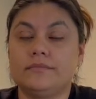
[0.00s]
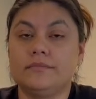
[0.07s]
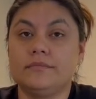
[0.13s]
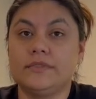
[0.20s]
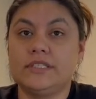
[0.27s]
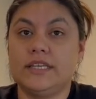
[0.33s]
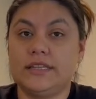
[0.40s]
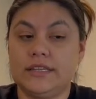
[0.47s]

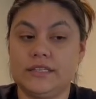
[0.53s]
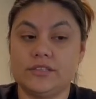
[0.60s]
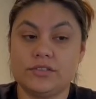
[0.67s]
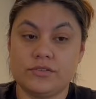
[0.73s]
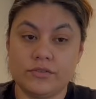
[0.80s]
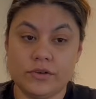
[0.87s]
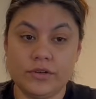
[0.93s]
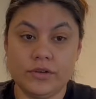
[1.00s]
see things
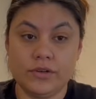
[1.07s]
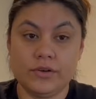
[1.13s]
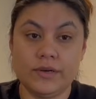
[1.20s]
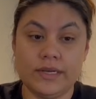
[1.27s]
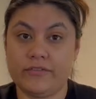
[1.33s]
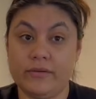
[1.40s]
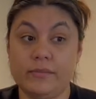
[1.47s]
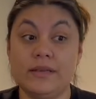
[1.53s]
through,
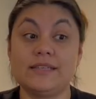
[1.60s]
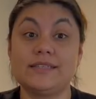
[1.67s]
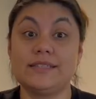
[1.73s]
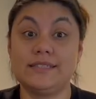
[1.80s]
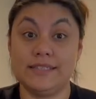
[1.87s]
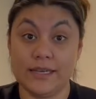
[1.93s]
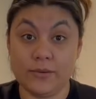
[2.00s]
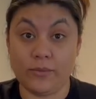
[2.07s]
and because it
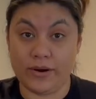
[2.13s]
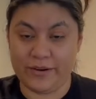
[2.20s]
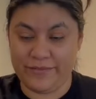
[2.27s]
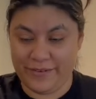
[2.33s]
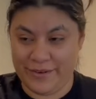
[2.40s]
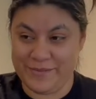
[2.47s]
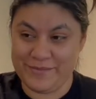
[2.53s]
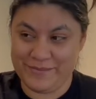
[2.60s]
did work
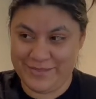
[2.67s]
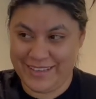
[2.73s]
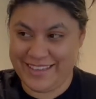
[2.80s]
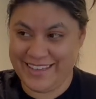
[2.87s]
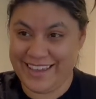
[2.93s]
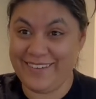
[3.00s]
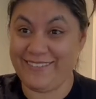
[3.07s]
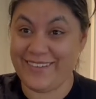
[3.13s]
for me,
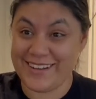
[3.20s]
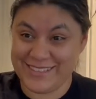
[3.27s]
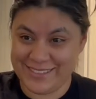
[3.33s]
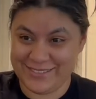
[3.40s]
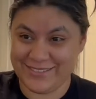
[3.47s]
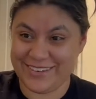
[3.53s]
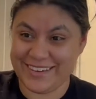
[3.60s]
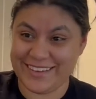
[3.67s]
it was
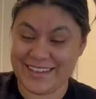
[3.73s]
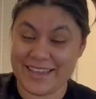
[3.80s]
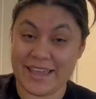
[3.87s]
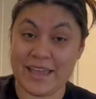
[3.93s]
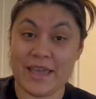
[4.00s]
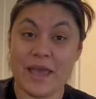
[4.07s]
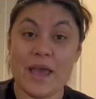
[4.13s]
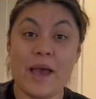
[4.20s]
working.
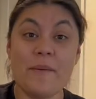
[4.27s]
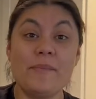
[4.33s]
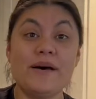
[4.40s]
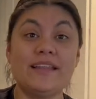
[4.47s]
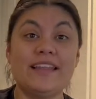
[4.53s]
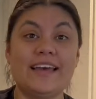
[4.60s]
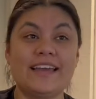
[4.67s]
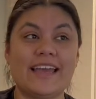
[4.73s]
But
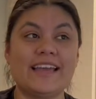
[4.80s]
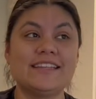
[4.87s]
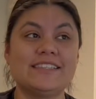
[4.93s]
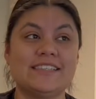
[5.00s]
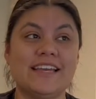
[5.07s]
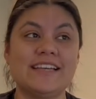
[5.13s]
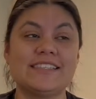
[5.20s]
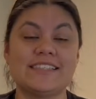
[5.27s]
like it
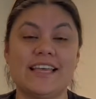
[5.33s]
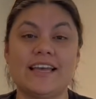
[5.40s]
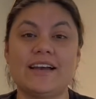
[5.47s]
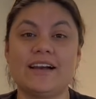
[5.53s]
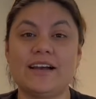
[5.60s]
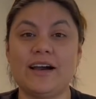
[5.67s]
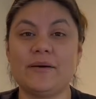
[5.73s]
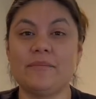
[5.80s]
takes like a
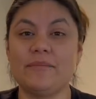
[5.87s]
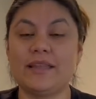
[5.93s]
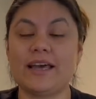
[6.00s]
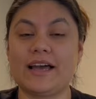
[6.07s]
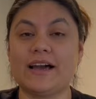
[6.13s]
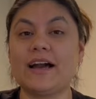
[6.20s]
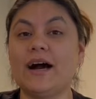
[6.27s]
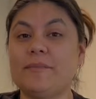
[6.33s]

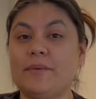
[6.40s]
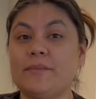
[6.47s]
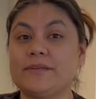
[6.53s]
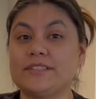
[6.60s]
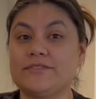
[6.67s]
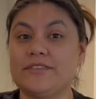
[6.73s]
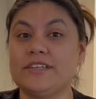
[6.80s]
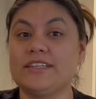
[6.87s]
couple months
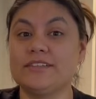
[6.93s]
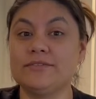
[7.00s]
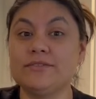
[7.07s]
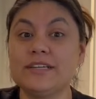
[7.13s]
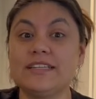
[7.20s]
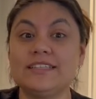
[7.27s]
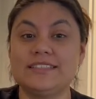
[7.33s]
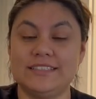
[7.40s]
for you to
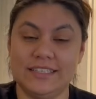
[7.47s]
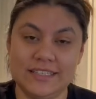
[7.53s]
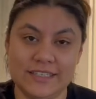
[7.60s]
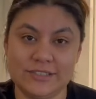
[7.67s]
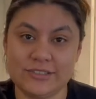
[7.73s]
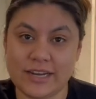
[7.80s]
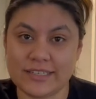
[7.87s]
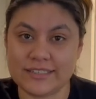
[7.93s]
really see a
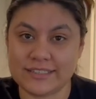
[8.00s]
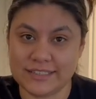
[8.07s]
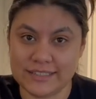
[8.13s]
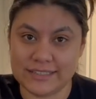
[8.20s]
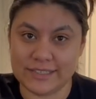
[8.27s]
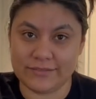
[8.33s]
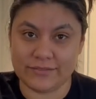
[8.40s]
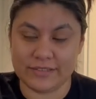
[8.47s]
drastic
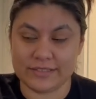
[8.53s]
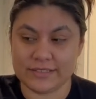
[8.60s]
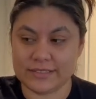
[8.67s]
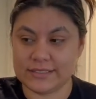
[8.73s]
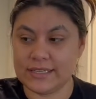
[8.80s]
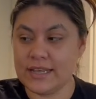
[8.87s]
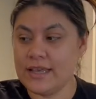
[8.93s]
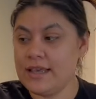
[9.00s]

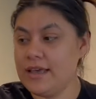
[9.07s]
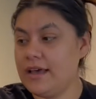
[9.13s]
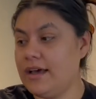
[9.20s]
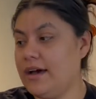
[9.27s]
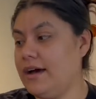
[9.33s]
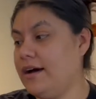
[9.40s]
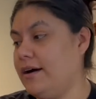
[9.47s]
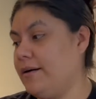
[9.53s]
difference.
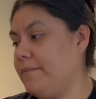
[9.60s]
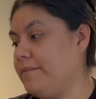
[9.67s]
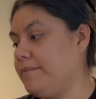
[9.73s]
But